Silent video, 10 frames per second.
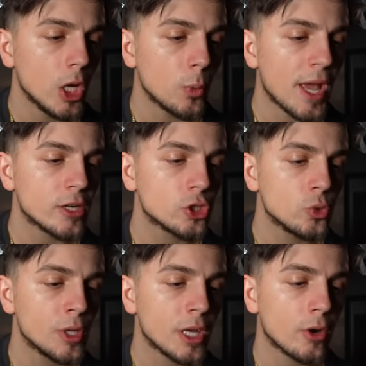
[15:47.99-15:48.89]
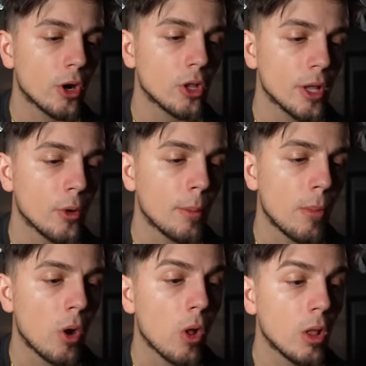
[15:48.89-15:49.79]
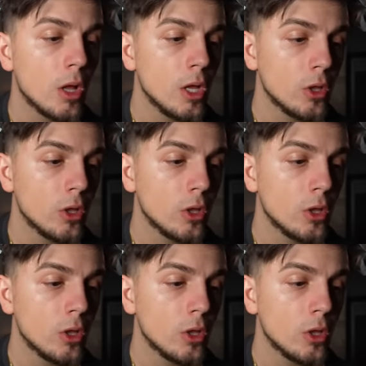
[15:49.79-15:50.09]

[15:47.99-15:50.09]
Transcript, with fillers: we had a shooting in our Galleria Mall.